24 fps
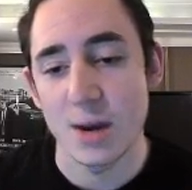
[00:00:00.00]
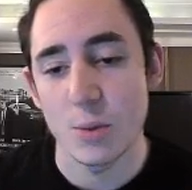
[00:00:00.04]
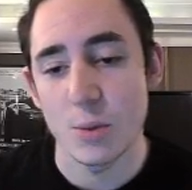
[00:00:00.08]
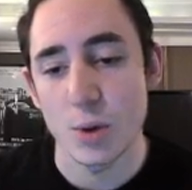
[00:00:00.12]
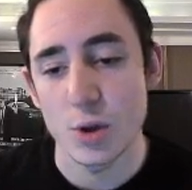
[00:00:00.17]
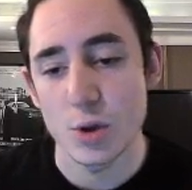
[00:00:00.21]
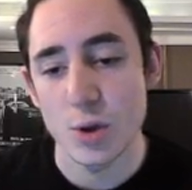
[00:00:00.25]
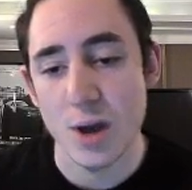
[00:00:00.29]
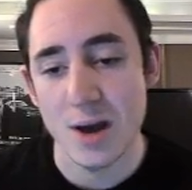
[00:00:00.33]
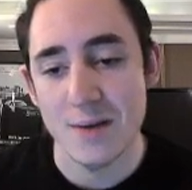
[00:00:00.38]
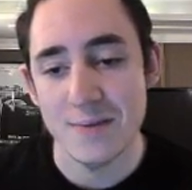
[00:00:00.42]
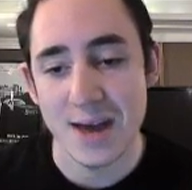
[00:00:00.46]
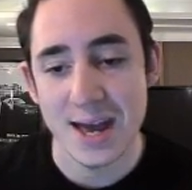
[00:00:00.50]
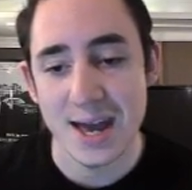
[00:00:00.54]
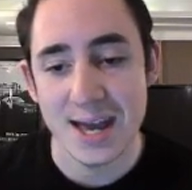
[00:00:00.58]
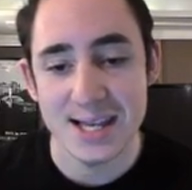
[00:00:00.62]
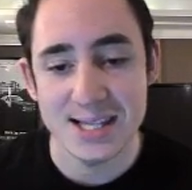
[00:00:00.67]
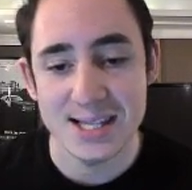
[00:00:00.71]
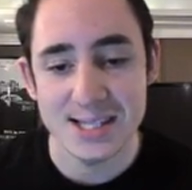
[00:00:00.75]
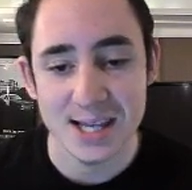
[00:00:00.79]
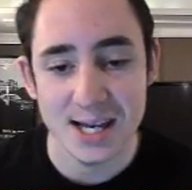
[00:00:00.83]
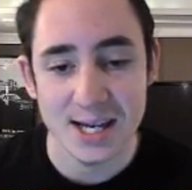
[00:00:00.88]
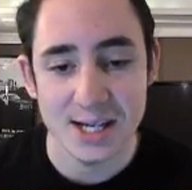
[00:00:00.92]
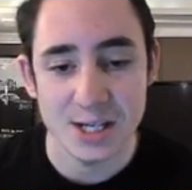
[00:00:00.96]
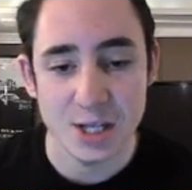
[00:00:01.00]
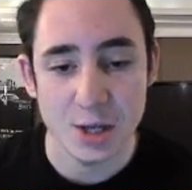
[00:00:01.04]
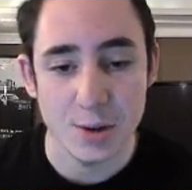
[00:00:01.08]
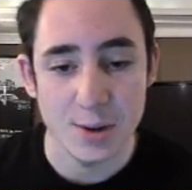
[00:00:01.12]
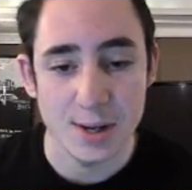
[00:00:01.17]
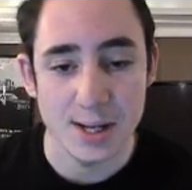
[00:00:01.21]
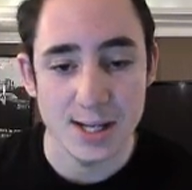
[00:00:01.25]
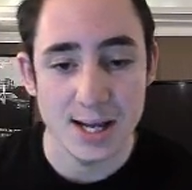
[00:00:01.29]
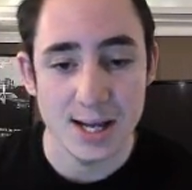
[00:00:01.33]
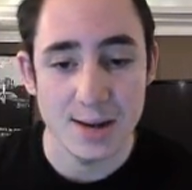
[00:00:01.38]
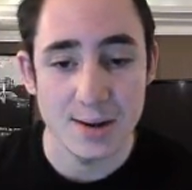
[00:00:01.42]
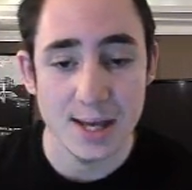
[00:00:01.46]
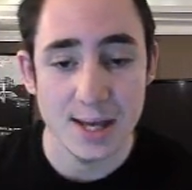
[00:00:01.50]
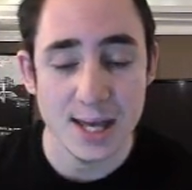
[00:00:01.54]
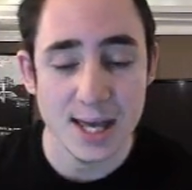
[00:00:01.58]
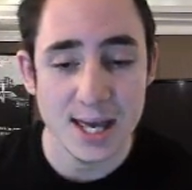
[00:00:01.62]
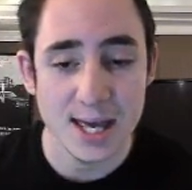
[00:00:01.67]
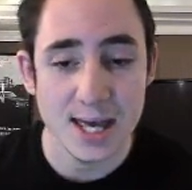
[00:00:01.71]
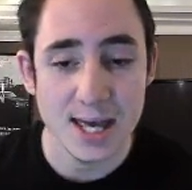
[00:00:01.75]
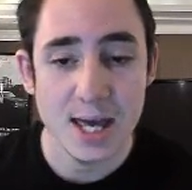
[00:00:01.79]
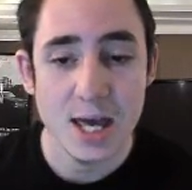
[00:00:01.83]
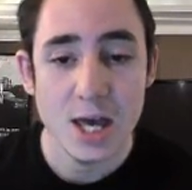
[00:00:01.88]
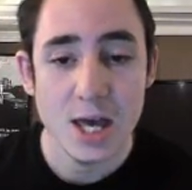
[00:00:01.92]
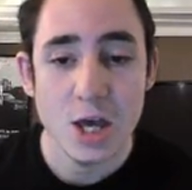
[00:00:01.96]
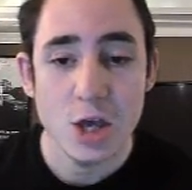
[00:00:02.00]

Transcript: where you have A side going down here,